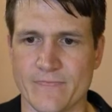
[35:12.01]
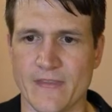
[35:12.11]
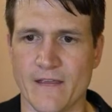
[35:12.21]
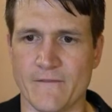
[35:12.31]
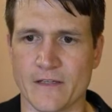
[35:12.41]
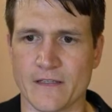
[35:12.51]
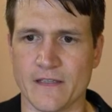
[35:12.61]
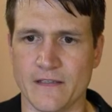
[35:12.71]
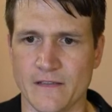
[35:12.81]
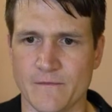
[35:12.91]
Never
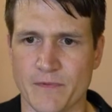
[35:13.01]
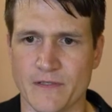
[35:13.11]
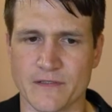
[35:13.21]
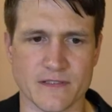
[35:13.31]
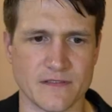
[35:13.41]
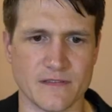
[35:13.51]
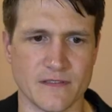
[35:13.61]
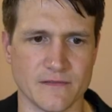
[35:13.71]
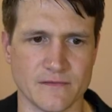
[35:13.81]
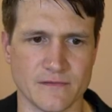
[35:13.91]
give
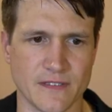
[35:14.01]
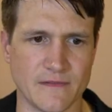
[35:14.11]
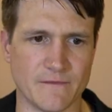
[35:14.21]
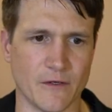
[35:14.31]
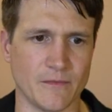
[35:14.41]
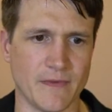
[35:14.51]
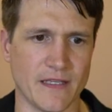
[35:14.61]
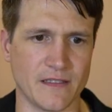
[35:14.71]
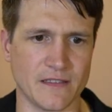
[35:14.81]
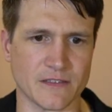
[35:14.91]
personal
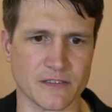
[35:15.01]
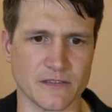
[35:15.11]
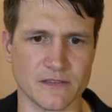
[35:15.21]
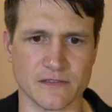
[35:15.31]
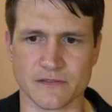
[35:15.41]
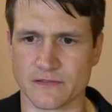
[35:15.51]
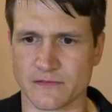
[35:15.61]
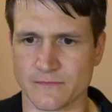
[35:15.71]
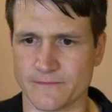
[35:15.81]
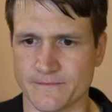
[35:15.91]

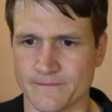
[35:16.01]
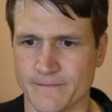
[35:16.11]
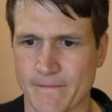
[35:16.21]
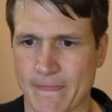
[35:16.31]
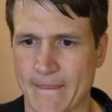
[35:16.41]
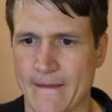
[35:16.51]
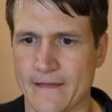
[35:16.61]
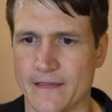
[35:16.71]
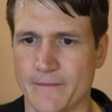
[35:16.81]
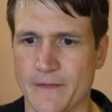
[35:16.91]
information.
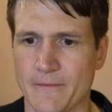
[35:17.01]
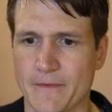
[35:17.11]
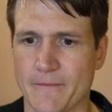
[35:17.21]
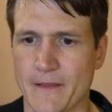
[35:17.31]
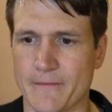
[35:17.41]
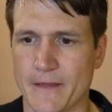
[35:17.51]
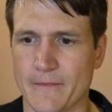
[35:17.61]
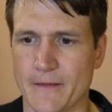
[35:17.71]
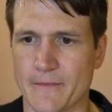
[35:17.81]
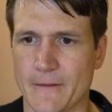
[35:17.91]
Yep, yep, yep, yep, yep,
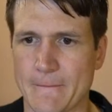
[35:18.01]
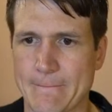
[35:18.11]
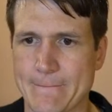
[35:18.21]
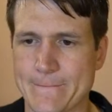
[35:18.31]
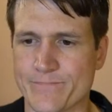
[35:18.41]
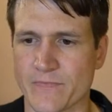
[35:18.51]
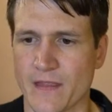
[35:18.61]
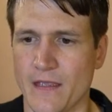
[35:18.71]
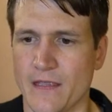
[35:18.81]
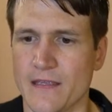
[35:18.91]
yep,
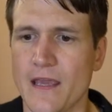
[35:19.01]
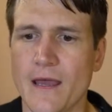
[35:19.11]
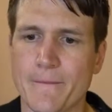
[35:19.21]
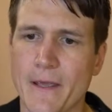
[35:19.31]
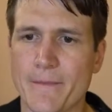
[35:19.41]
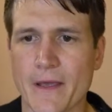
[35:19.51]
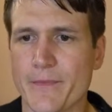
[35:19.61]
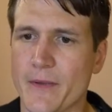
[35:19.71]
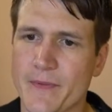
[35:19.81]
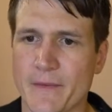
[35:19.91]
yep. Yep, yep, yep,
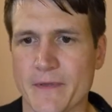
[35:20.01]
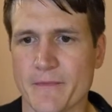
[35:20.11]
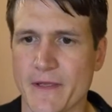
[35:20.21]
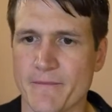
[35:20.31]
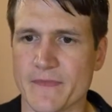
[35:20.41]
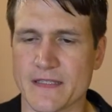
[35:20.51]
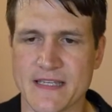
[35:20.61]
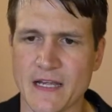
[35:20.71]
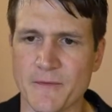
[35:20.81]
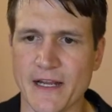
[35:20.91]
yep, yep, yep, yep. Does
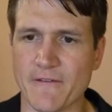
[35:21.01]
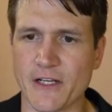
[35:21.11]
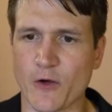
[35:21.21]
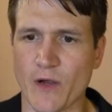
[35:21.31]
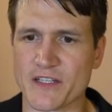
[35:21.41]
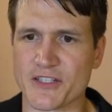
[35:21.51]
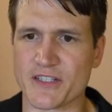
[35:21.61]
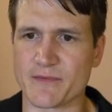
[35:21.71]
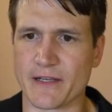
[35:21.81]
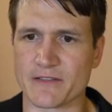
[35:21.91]
anybody have any questions
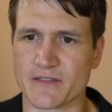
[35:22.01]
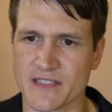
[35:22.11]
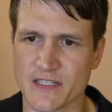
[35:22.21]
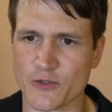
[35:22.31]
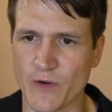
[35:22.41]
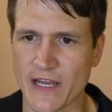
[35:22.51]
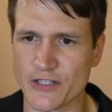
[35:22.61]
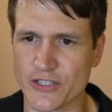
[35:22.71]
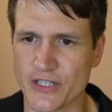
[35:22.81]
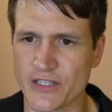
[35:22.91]
about
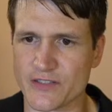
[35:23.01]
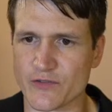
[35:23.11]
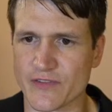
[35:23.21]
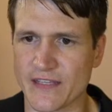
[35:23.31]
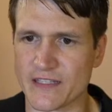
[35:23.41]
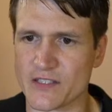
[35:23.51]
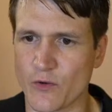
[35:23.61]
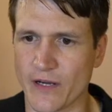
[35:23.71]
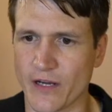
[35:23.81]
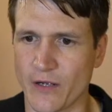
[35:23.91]
situations or things
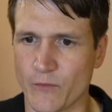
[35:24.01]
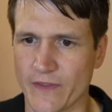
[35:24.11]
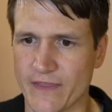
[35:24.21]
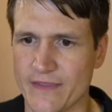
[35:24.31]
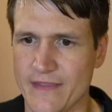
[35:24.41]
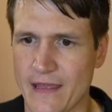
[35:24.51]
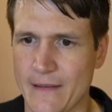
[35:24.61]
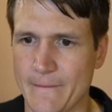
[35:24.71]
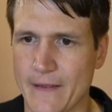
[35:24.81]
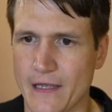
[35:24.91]
going on with
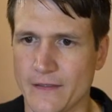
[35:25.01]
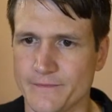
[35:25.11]
them?